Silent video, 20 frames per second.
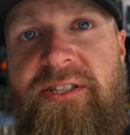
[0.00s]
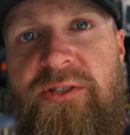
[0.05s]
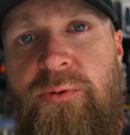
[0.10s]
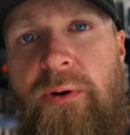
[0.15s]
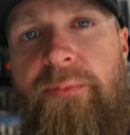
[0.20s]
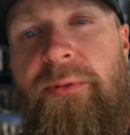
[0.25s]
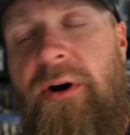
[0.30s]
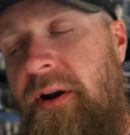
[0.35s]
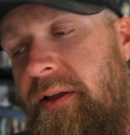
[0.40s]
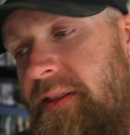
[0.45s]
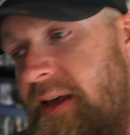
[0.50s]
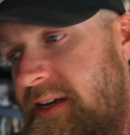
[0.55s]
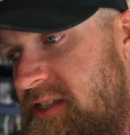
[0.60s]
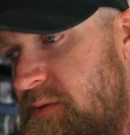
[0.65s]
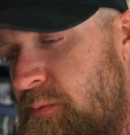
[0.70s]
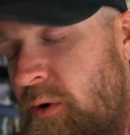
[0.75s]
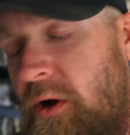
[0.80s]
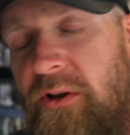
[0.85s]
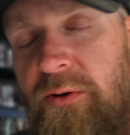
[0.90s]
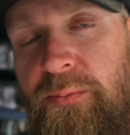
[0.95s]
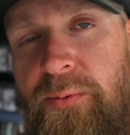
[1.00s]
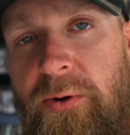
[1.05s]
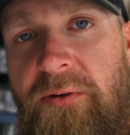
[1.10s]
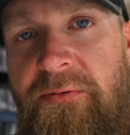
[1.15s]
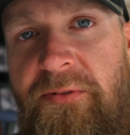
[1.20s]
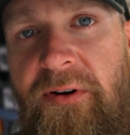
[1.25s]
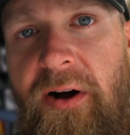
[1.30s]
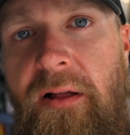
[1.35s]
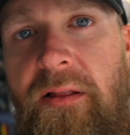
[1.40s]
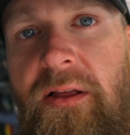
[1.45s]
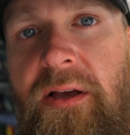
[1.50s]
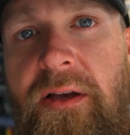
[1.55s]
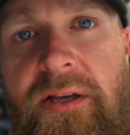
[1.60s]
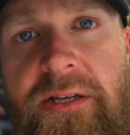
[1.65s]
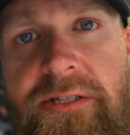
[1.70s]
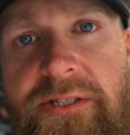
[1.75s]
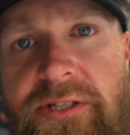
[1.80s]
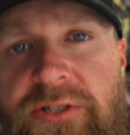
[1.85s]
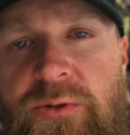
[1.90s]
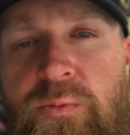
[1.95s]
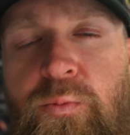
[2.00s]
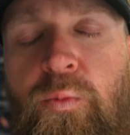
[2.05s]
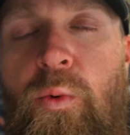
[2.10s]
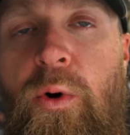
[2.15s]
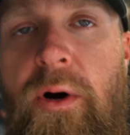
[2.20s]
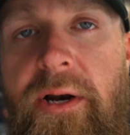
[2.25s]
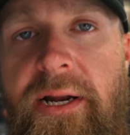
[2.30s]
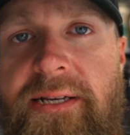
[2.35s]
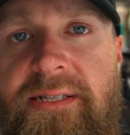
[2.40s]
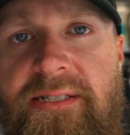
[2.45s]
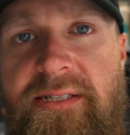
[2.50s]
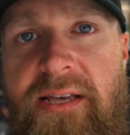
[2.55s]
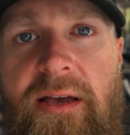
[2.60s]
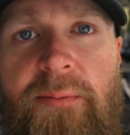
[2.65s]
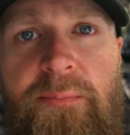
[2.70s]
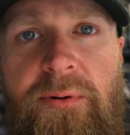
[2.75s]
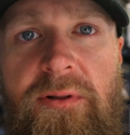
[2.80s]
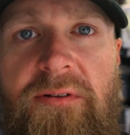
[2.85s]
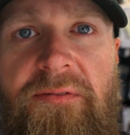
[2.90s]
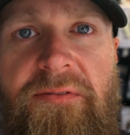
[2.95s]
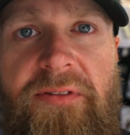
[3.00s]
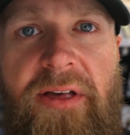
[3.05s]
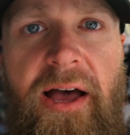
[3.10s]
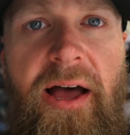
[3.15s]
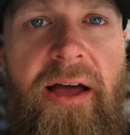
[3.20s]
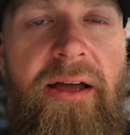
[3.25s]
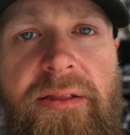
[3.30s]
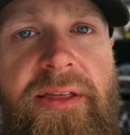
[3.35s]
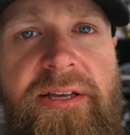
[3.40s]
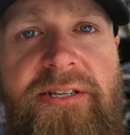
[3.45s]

swim on and that smaller profile is just one example of that.